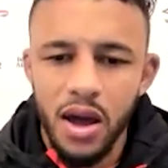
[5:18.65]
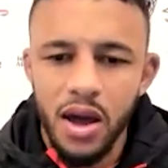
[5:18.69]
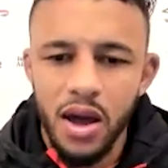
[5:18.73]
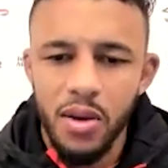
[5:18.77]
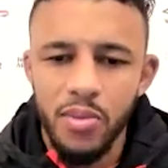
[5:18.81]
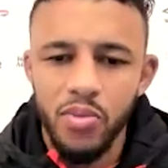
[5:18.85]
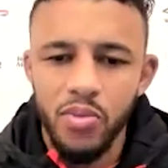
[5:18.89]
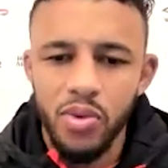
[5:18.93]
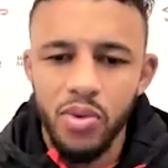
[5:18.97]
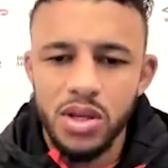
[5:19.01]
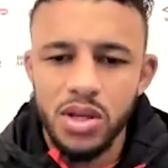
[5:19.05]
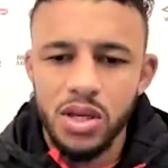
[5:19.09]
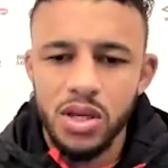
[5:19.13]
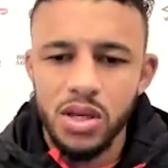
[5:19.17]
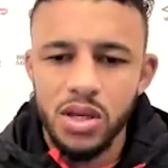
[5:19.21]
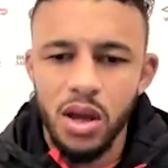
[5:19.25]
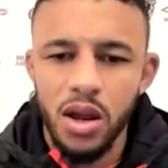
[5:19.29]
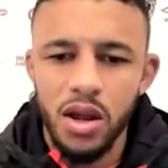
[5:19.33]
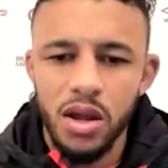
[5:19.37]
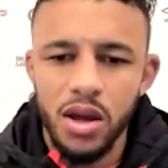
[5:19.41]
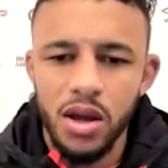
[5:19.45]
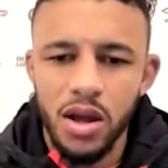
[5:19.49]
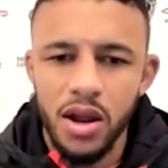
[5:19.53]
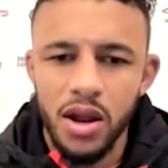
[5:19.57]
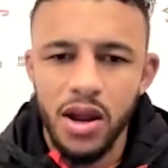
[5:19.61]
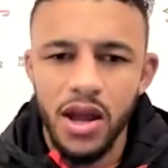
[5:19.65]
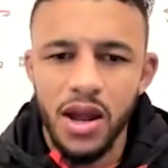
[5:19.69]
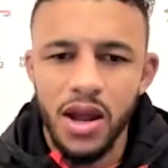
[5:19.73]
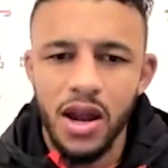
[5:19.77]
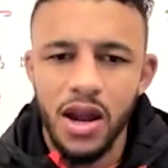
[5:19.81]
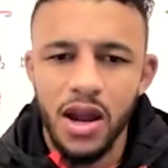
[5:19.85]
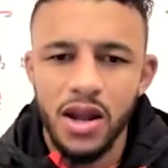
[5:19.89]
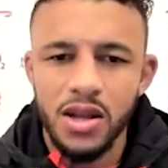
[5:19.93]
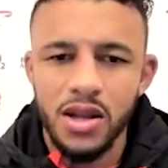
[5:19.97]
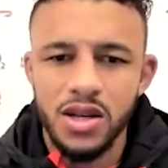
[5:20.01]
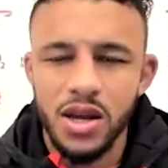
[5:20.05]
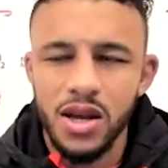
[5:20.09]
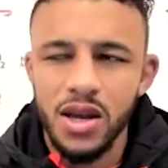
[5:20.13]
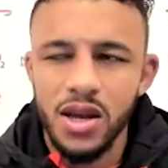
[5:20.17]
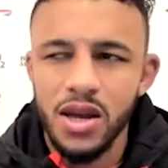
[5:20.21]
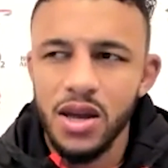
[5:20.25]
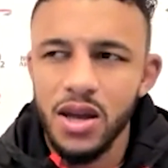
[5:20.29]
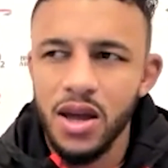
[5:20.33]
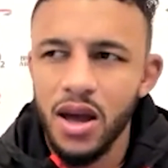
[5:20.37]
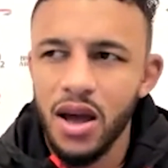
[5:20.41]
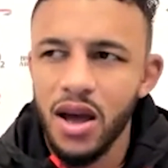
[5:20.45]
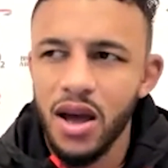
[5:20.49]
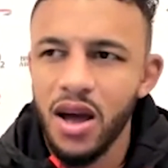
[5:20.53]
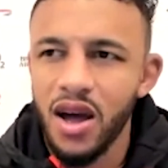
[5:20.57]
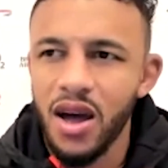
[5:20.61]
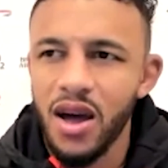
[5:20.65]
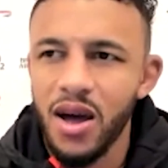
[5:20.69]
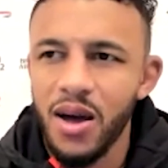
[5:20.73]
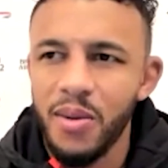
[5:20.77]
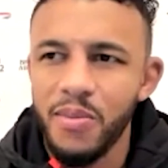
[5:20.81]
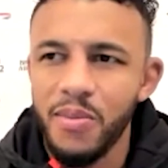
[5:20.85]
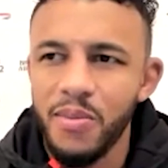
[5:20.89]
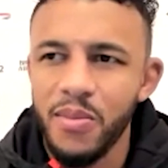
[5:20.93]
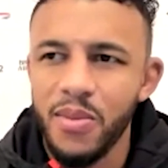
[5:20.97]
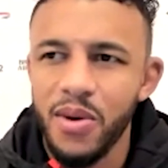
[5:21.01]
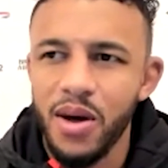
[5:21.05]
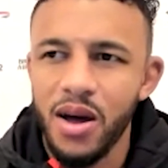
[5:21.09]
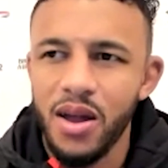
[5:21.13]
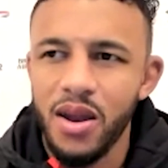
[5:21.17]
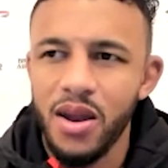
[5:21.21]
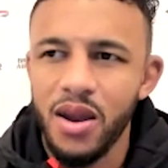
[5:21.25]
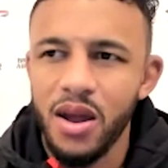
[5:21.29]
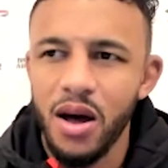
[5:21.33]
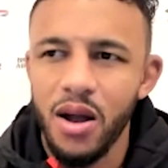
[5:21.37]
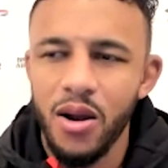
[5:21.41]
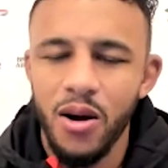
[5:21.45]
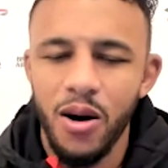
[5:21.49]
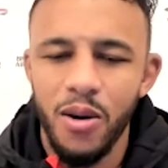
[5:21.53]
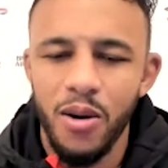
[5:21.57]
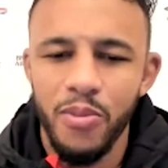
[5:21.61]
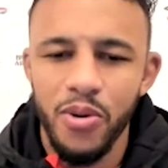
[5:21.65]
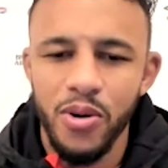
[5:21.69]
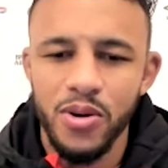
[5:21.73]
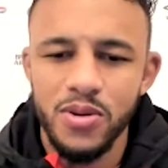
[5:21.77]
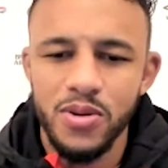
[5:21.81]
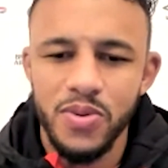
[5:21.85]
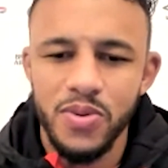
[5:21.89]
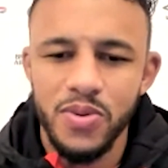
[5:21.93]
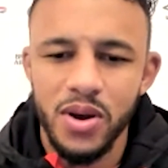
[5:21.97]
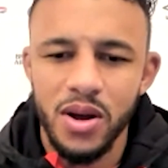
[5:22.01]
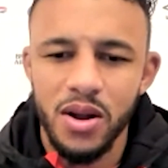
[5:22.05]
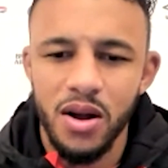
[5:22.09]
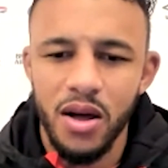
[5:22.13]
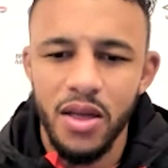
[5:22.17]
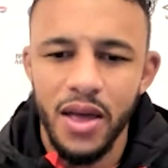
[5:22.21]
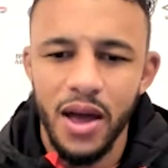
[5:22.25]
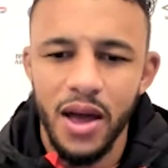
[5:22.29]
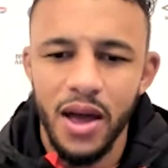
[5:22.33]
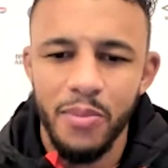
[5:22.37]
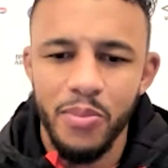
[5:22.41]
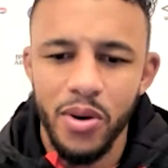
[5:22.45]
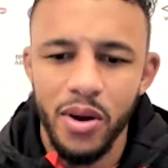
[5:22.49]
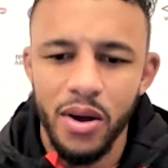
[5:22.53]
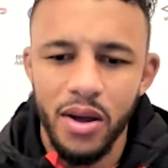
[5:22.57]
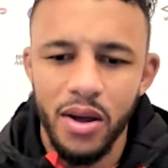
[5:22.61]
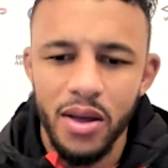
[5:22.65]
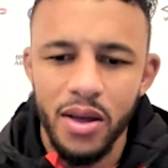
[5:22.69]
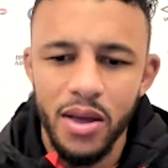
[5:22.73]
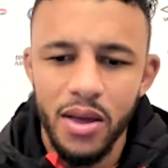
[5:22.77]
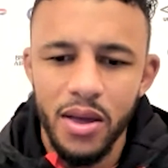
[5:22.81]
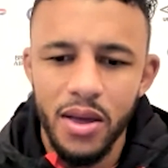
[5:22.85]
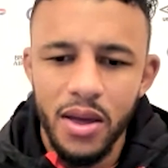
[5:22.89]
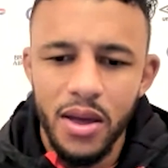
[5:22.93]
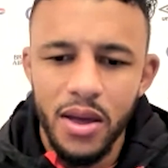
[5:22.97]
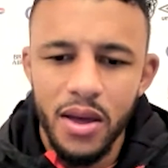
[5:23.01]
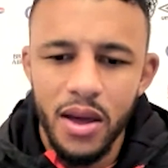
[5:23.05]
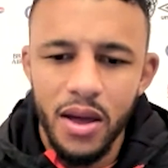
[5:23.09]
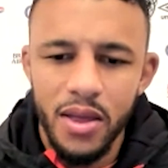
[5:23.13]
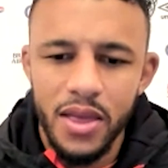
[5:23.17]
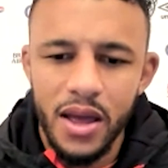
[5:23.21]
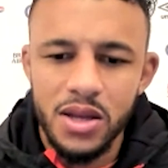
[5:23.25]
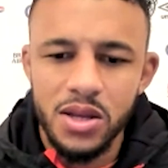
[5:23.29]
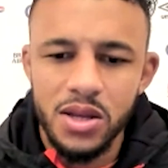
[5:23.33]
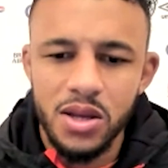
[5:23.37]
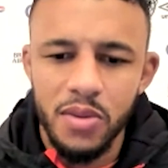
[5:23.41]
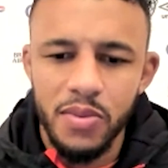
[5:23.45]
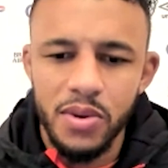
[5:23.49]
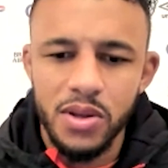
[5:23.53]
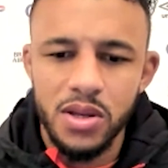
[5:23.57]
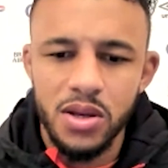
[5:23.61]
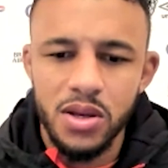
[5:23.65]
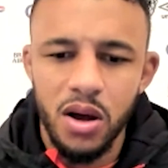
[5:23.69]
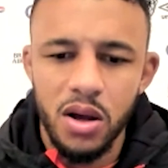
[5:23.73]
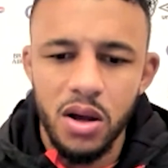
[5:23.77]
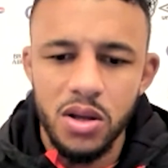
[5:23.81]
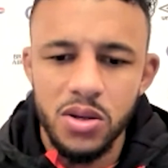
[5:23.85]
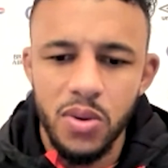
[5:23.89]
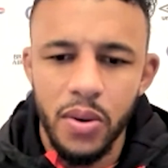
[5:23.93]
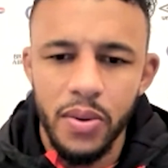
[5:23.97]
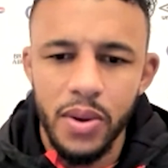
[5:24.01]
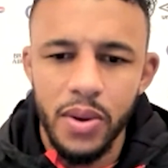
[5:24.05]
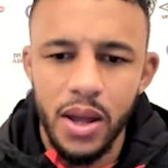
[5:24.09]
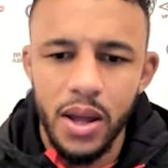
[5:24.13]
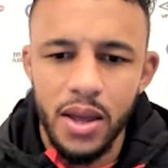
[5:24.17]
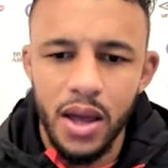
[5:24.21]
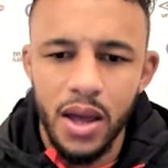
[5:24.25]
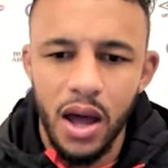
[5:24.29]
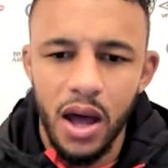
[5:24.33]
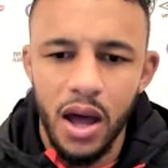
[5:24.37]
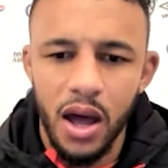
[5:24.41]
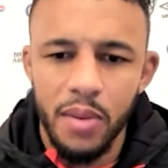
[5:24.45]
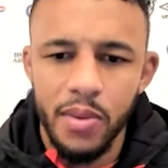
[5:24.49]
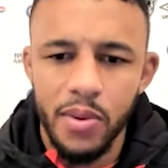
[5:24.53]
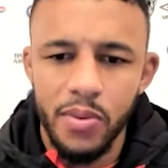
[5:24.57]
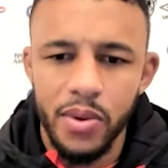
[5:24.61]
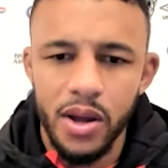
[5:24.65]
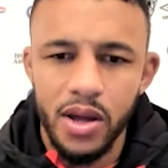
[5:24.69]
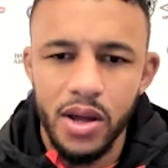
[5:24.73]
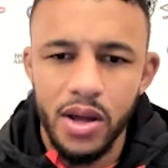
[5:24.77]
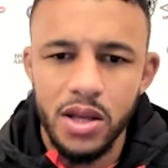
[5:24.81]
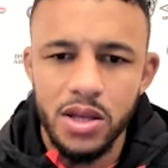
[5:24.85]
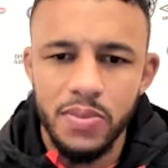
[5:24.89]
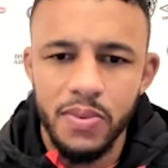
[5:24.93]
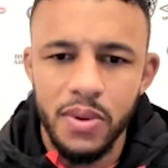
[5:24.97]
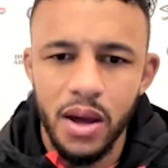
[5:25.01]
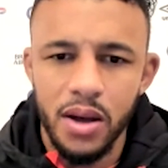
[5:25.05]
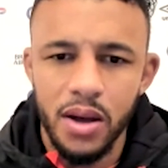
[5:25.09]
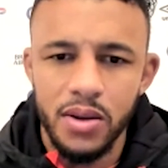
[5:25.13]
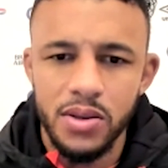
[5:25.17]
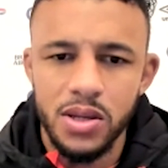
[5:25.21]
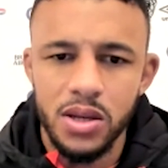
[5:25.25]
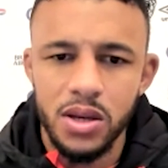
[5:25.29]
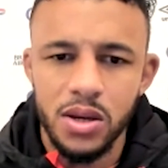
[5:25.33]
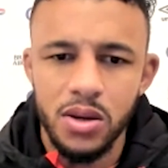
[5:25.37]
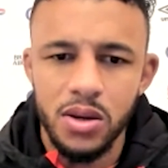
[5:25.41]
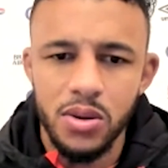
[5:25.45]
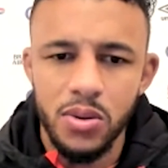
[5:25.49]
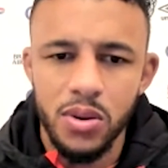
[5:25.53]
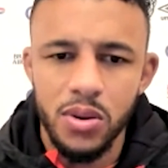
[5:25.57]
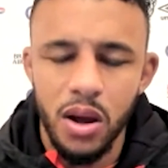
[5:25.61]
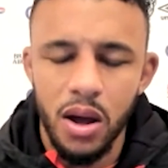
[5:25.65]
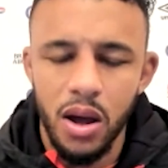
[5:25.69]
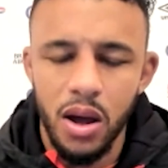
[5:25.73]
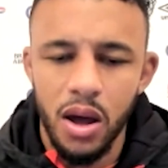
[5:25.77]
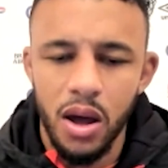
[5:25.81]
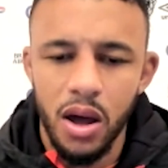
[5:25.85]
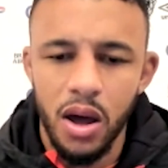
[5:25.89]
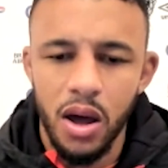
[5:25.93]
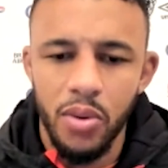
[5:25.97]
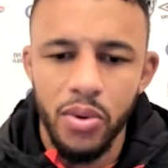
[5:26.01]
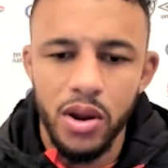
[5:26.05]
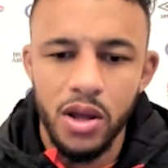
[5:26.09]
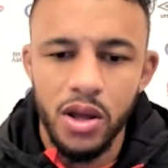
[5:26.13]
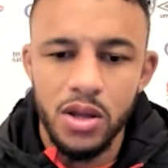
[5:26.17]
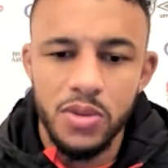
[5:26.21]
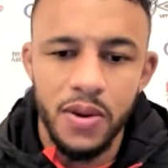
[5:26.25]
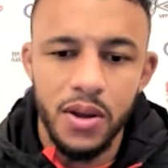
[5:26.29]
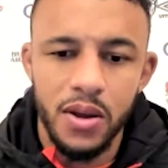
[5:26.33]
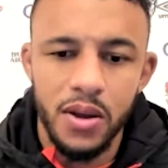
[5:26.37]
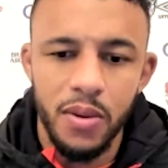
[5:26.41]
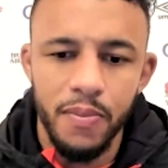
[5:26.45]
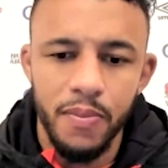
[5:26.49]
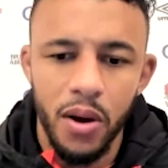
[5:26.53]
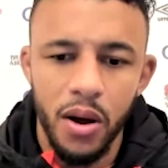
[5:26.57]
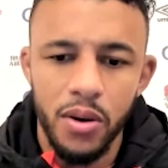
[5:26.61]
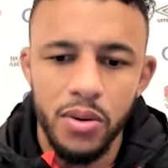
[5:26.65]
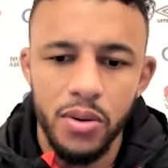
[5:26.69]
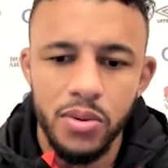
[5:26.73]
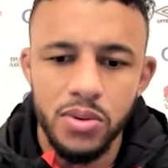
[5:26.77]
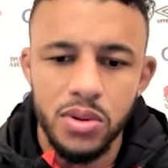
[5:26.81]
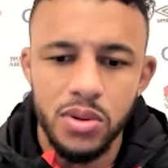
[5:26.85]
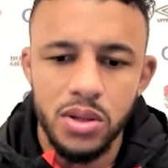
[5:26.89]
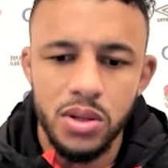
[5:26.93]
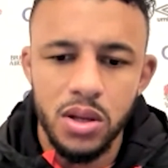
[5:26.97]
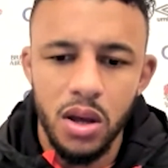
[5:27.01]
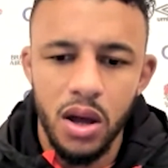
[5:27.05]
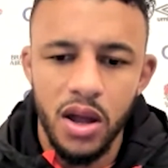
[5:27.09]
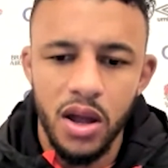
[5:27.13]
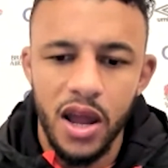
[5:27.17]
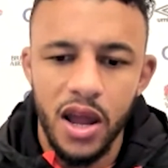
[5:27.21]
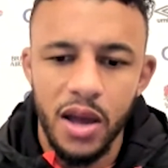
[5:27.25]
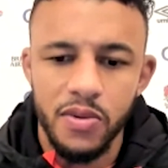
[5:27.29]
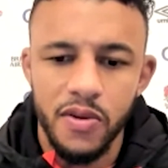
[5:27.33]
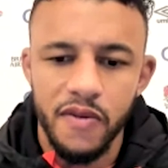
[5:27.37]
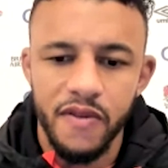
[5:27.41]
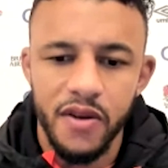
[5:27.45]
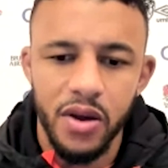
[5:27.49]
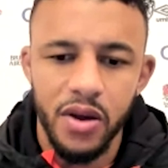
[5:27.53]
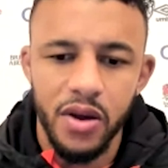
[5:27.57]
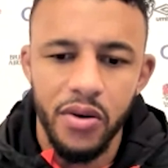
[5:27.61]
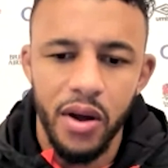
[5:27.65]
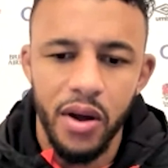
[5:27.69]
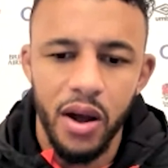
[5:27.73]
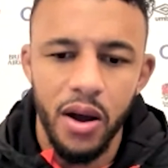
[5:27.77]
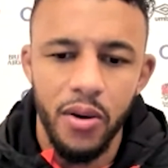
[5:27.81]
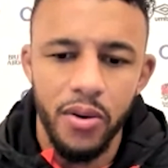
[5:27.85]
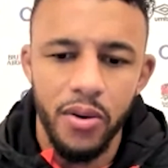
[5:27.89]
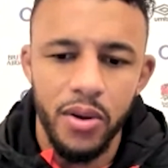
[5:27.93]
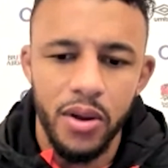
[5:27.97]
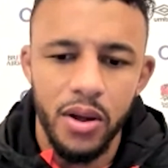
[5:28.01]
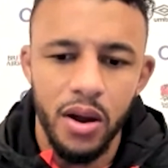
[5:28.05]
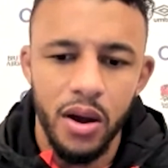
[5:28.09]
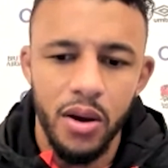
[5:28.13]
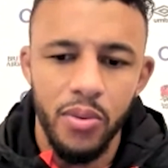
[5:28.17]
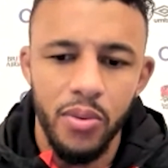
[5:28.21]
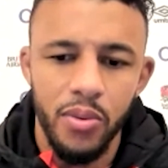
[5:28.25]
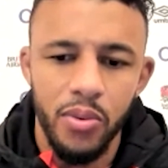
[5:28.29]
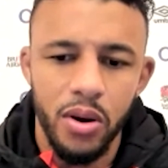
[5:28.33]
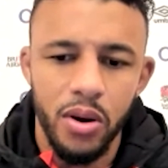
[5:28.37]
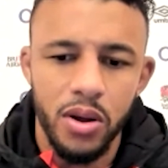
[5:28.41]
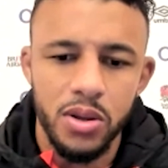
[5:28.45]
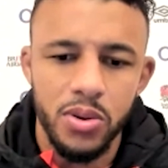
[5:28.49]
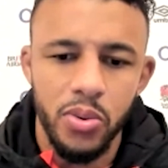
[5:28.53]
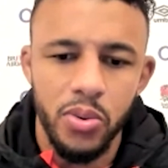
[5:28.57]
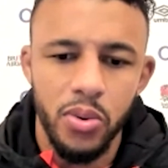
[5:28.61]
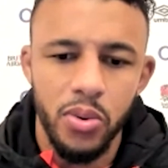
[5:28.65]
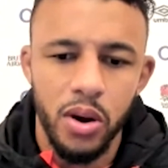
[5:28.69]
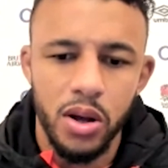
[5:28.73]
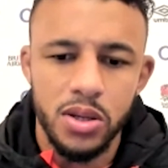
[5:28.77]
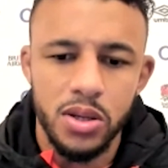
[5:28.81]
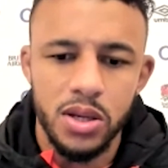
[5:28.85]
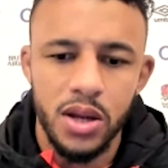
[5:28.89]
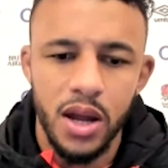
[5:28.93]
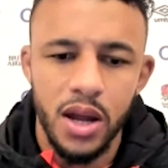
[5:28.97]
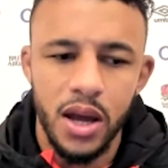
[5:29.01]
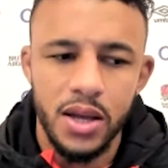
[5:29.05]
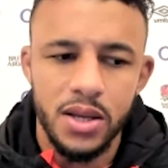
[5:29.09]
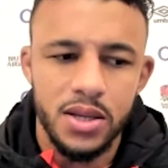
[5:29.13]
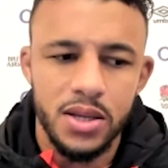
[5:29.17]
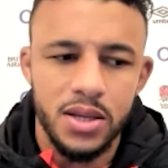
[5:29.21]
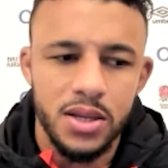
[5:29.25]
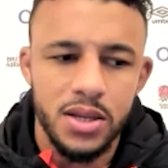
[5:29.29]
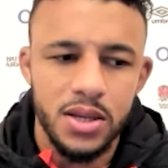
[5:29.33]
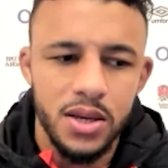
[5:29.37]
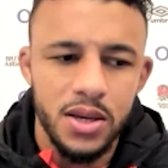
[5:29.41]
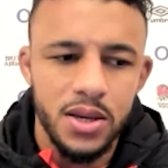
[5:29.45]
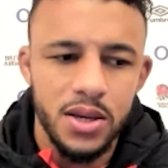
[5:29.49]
We're certainly going to need energy, and a lot of boys bring a lot of that, but there's going to be times where we need calm, and we need to be able to, we need to be composed and able to figure out, you know, what's our next